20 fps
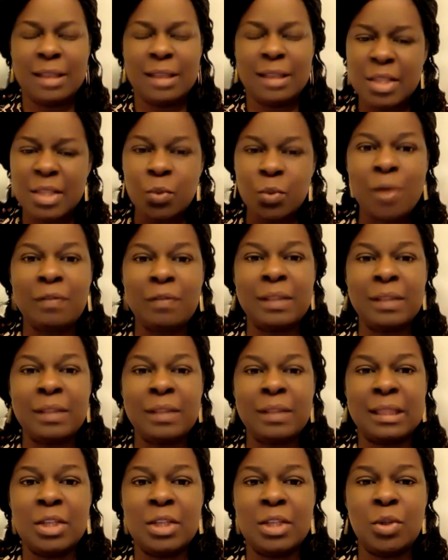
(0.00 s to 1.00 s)
That's one of the
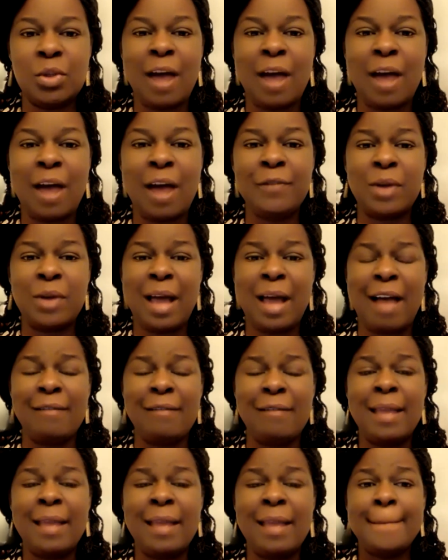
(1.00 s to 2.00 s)
things you have to
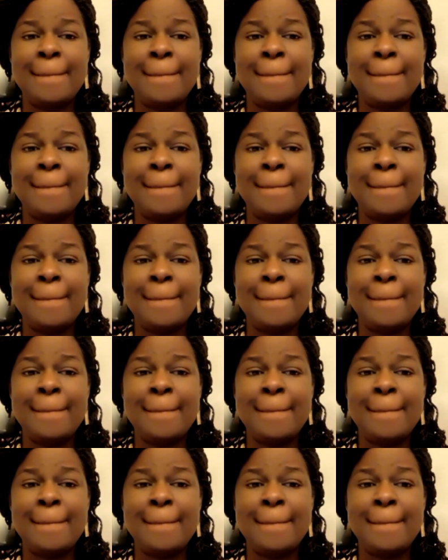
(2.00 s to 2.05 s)
have.